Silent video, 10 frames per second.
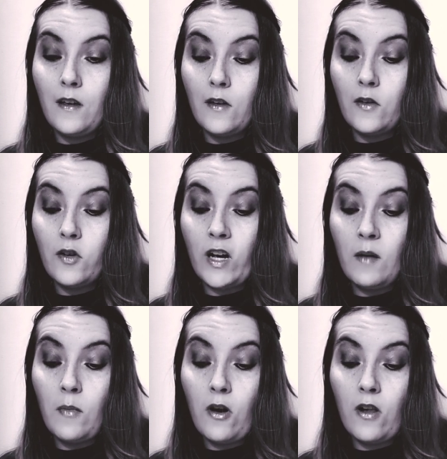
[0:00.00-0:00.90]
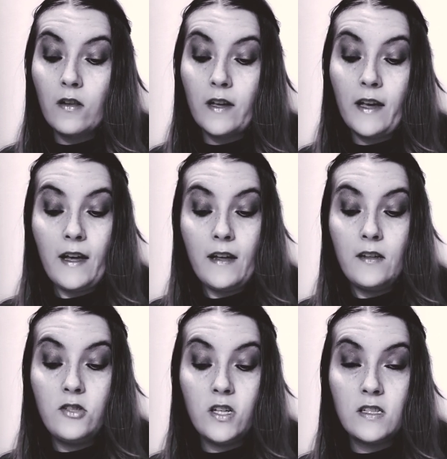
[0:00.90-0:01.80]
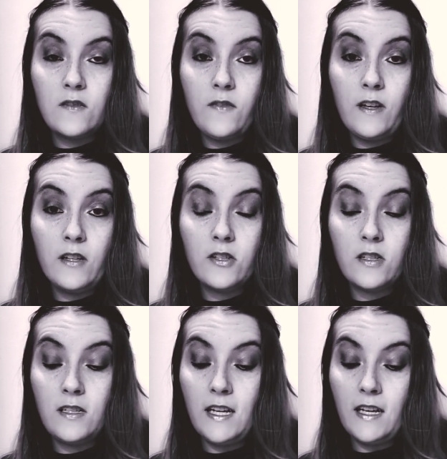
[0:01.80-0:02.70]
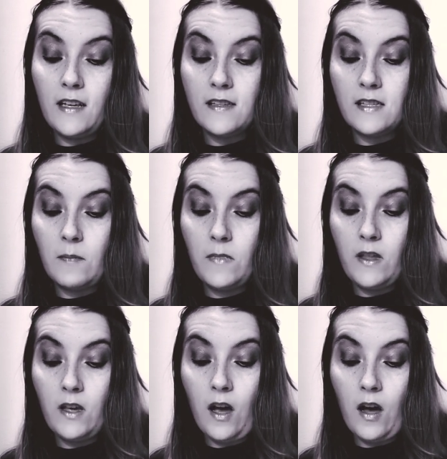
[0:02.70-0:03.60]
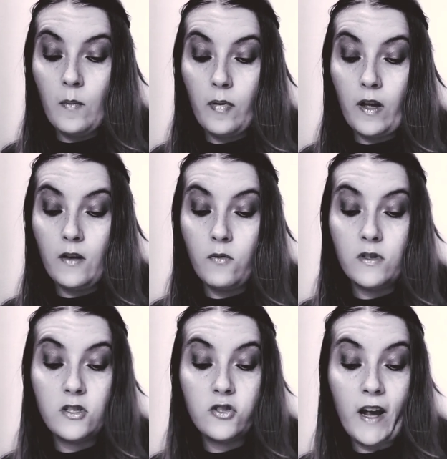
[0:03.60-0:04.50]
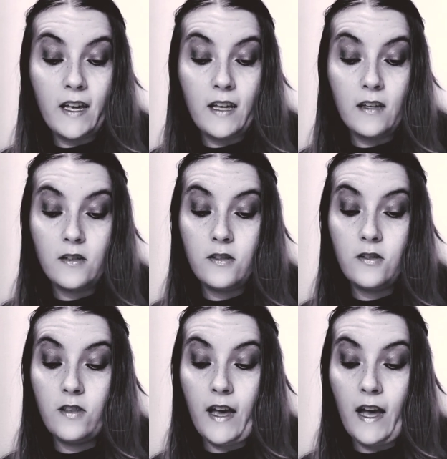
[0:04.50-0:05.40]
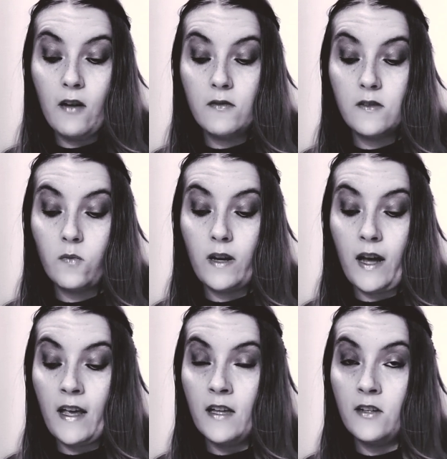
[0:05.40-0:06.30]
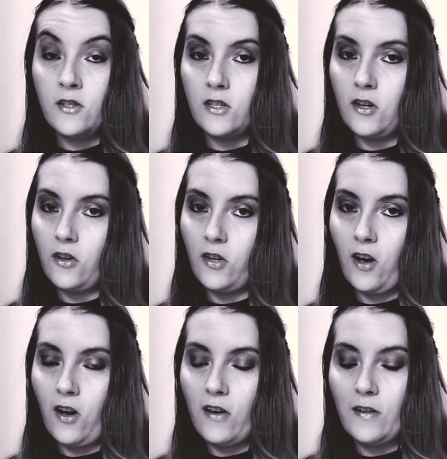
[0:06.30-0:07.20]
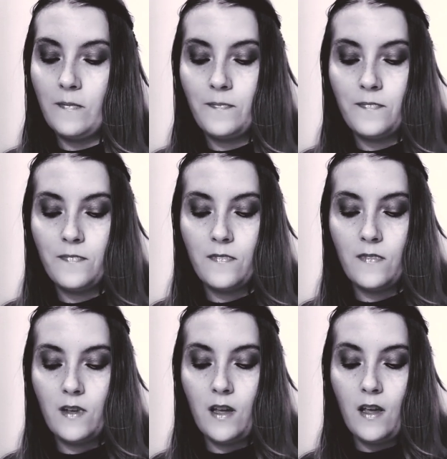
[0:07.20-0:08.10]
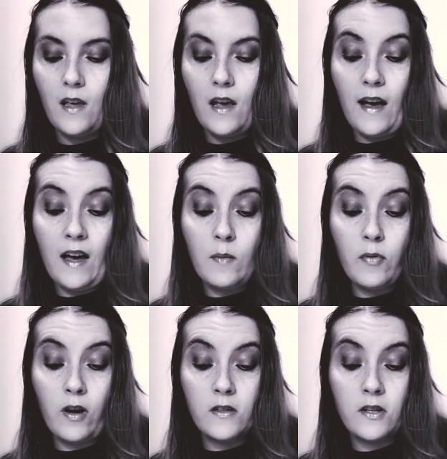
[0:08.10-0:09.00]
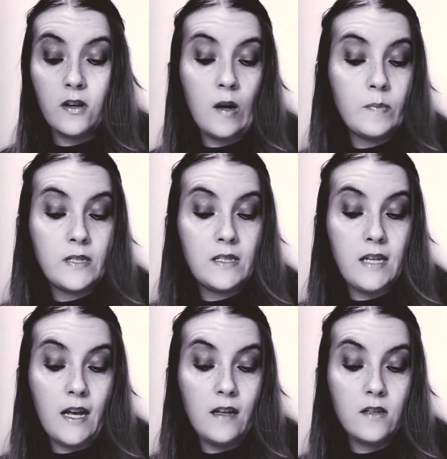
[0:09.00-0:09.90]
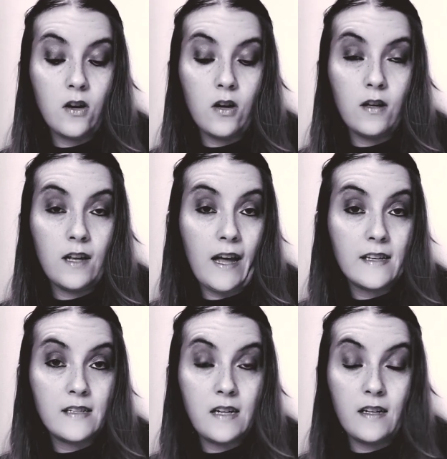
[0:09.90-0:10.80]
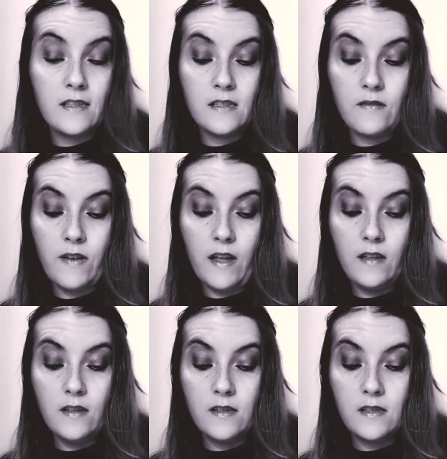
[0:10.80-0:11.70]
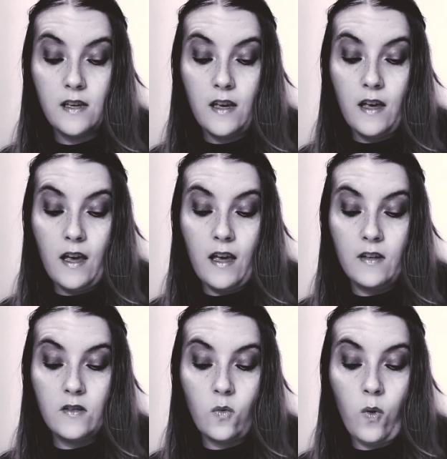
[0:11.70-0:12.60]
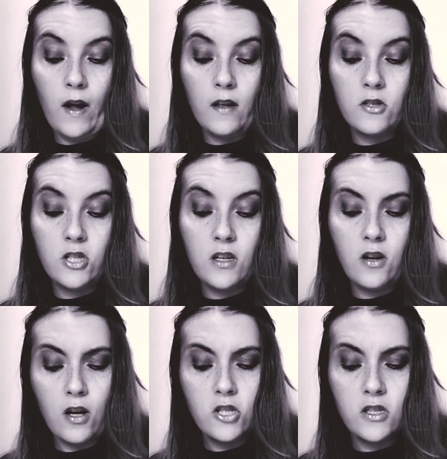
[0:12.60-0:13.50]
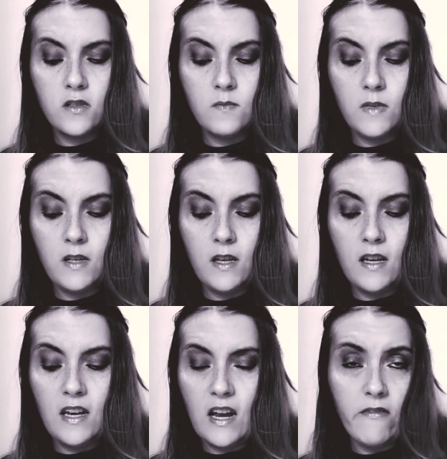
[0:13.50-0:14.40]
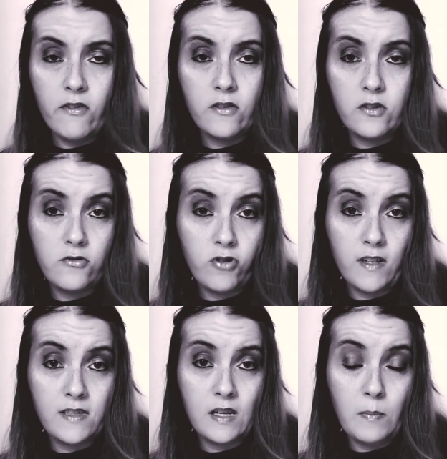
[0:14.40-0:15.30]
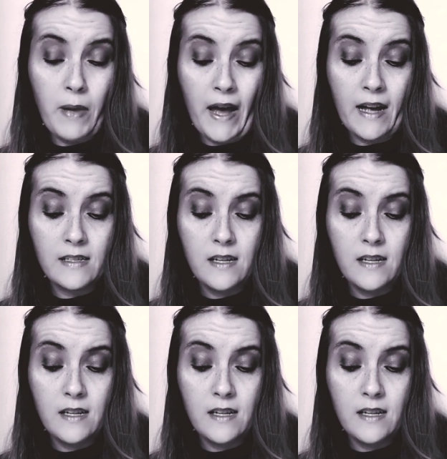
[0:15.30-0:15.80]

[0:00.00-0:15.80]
Graymalk had just finished digging something up and was dragging it to the house when I entered her yard. I brought her up to date on last night's events, and while she cautioned me never to trust a bat,